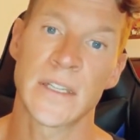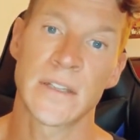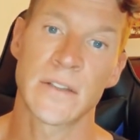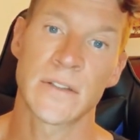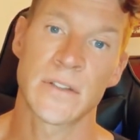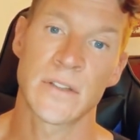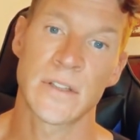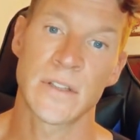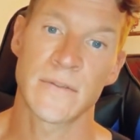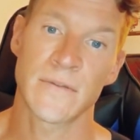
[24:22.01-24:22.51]

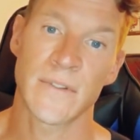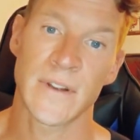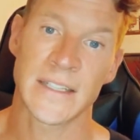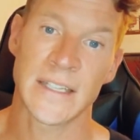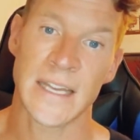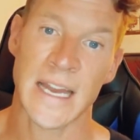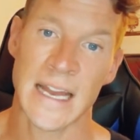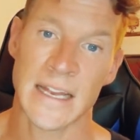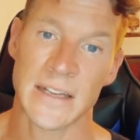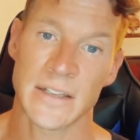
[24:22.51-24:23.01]
She's
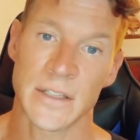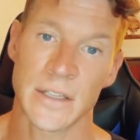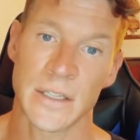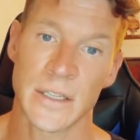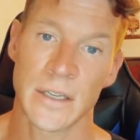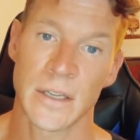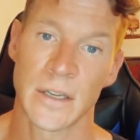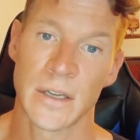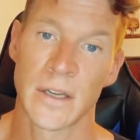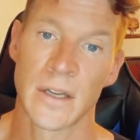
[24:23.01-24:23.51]
fantastic,
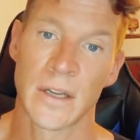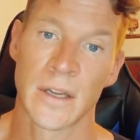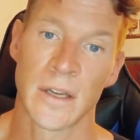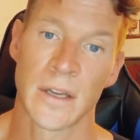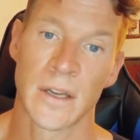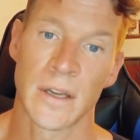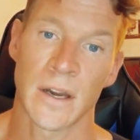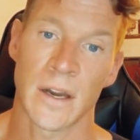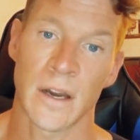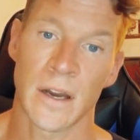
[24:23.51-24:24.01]

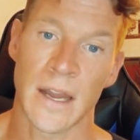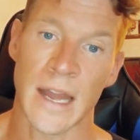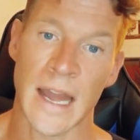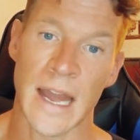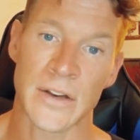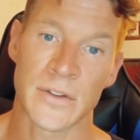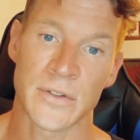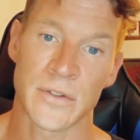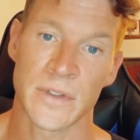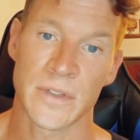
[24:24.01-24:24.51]
uh,
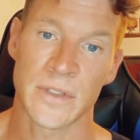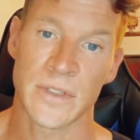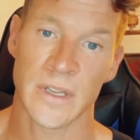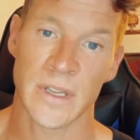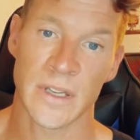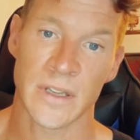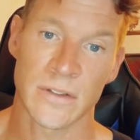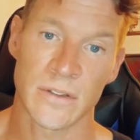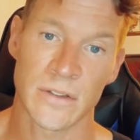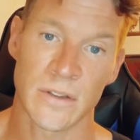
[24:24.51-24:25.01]
actress and
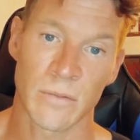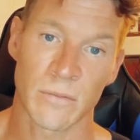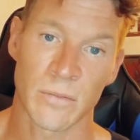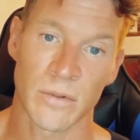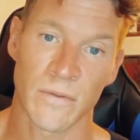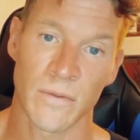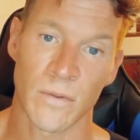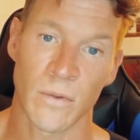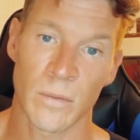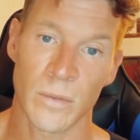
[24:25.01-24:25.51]
stunt
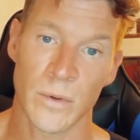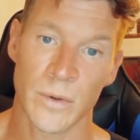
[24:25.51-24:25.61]
performer.